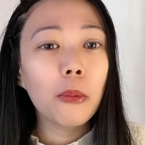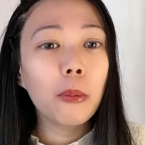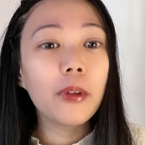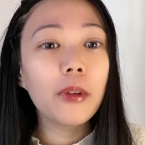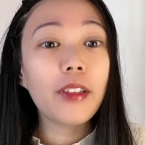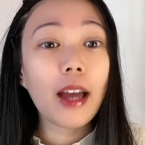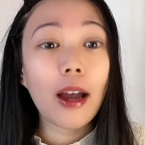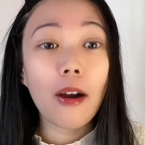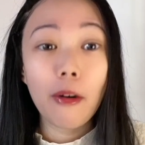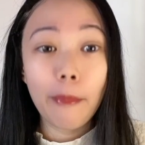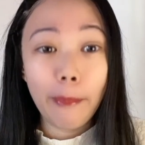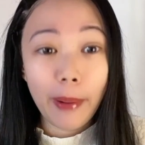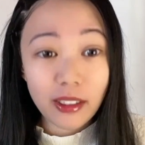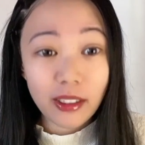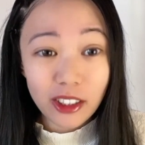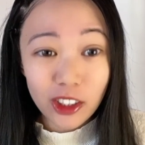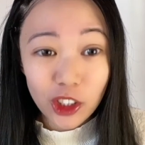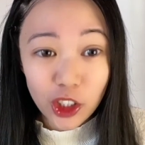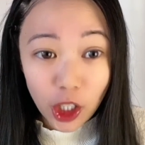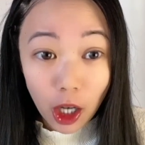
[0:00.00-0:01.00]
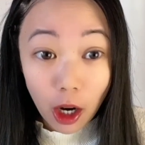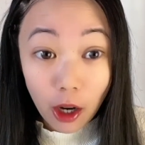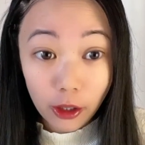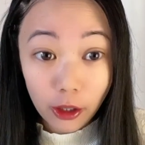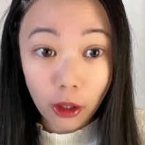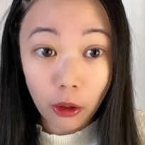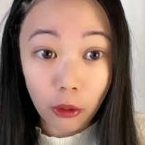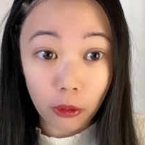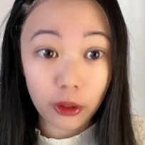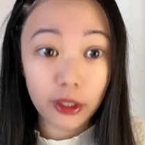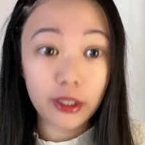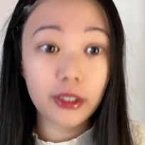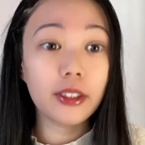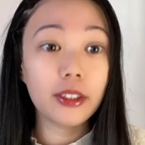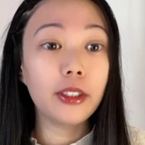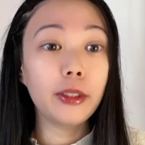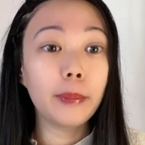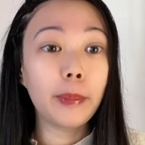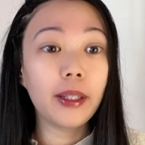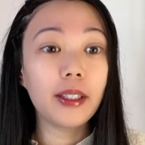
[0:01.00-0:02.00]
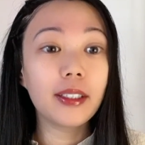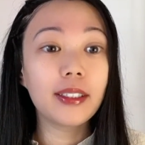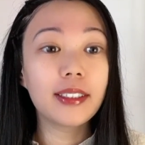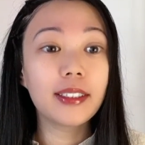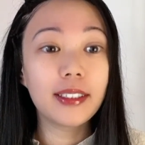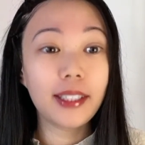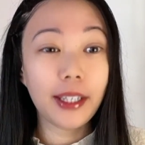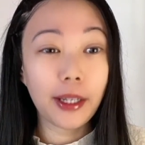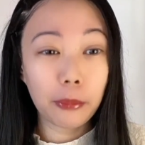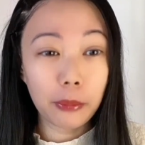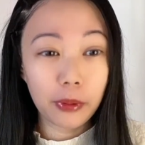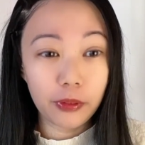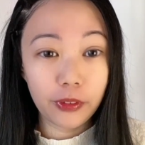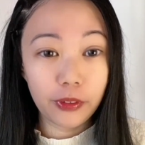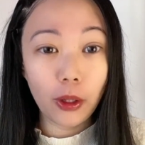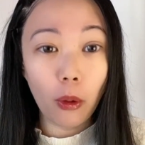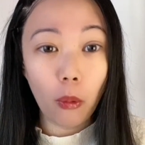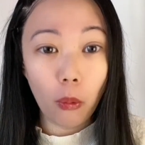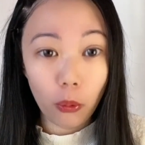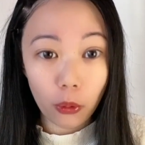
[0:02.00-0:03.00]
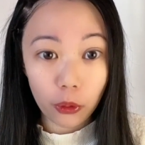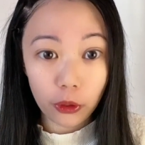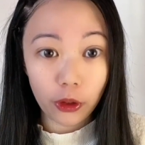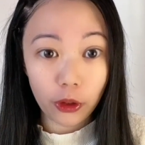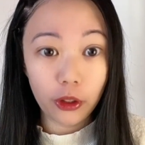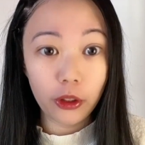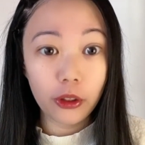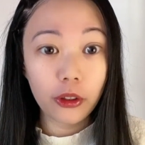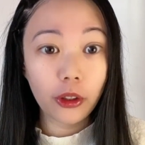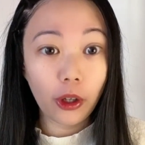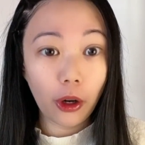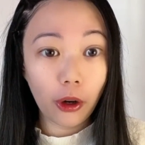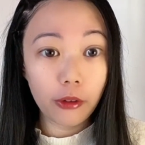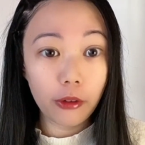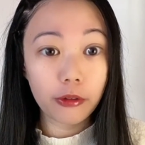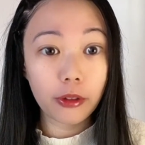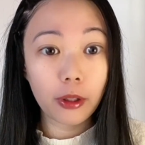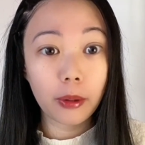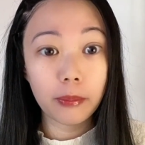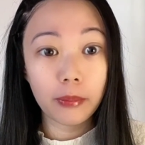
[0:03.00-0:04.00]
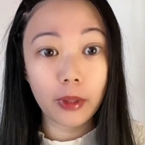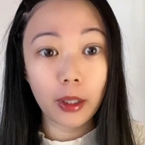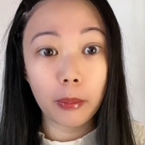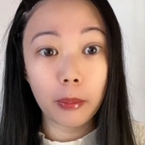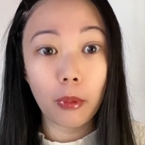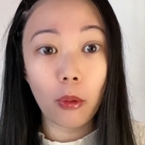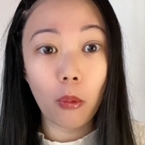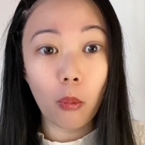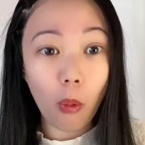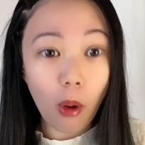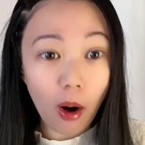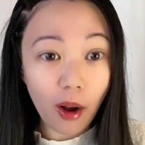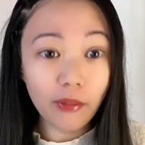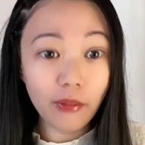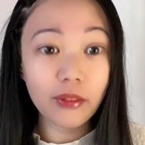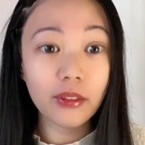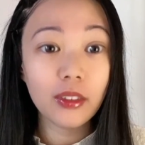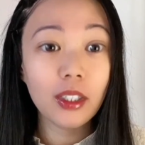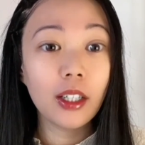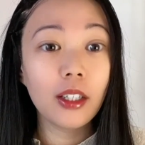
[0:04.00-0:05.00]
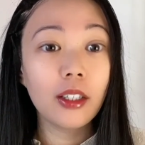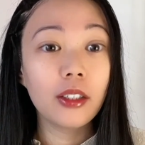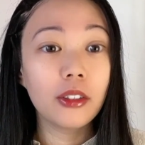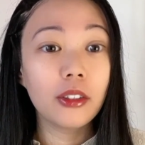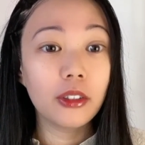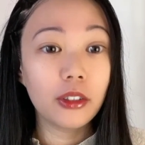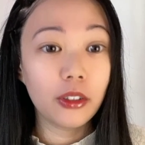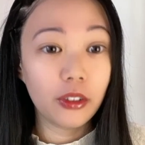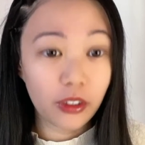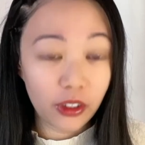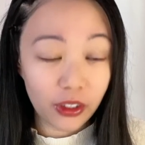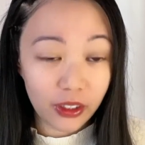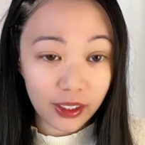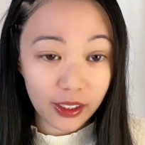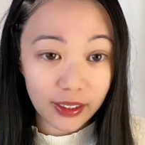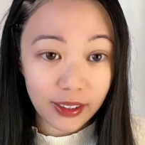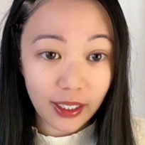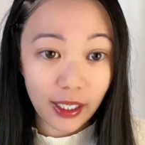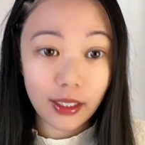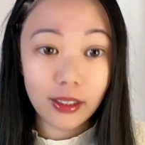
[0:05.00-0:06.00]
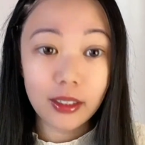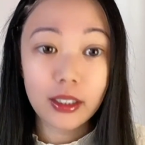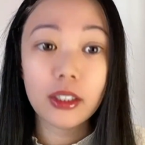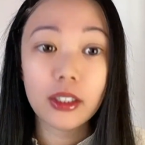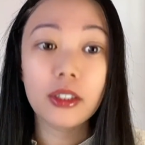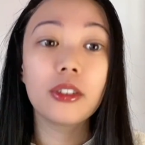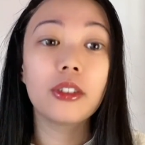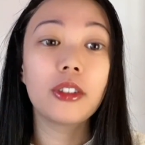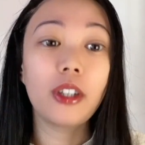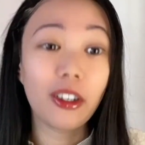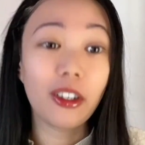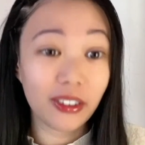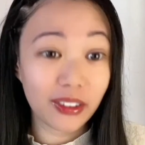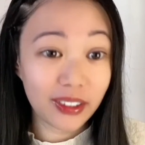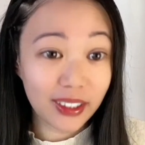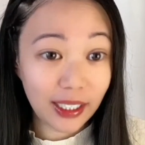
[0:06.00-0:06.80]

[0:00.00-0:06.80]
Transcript: With our Bazi chart course, you better stick with the order. Go from number 1 to 36. Don't